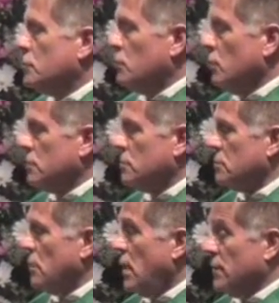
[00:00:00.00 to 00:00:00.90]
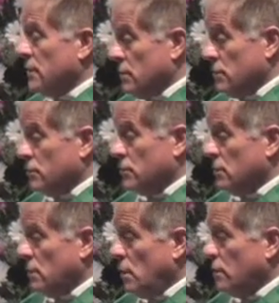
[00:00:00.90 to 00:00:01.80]
She was and
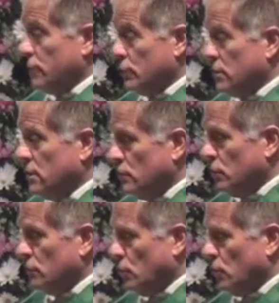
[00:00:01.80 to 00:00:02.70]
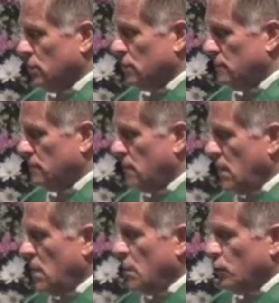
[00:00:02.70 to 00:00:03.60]
is 13 years old,
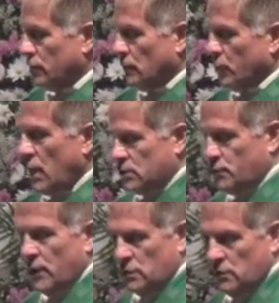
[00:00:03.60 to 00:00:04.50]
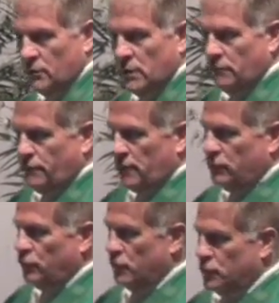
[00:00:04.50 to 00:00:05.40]
with the prospect of being
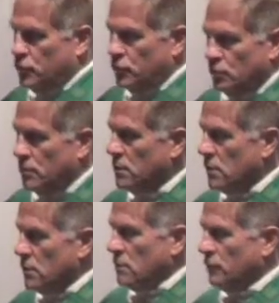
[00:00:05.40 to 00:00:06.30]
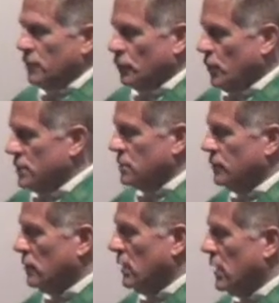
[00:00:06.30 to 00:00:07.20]
fed through a tube for the rest
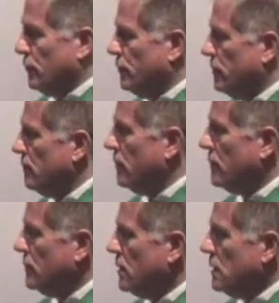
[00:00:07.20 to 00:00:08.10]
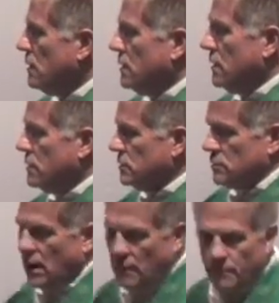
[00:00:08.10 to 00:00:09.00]
of her life. He's
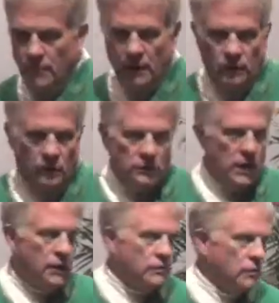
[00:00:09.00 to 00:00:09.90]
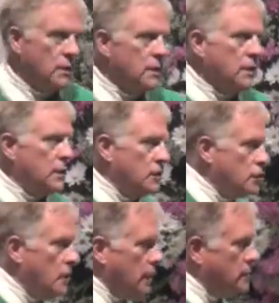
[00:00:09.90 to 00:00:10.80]
a top medical doctor. He
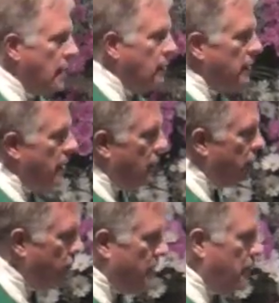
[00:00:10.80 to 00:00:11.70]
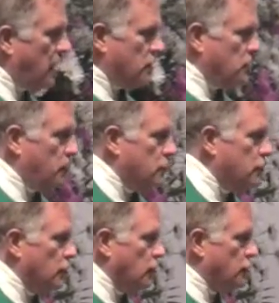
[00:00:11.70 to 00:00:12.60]
checked out every possible
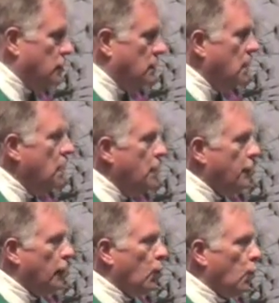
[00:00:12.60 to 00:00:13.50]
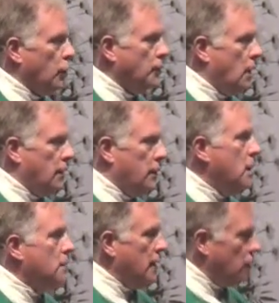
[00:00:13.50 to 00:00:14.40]
solution. There were
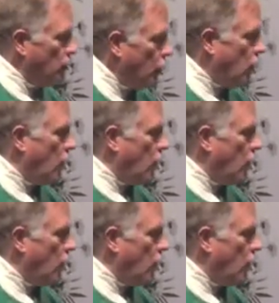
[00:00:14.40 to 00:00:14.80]
none. They were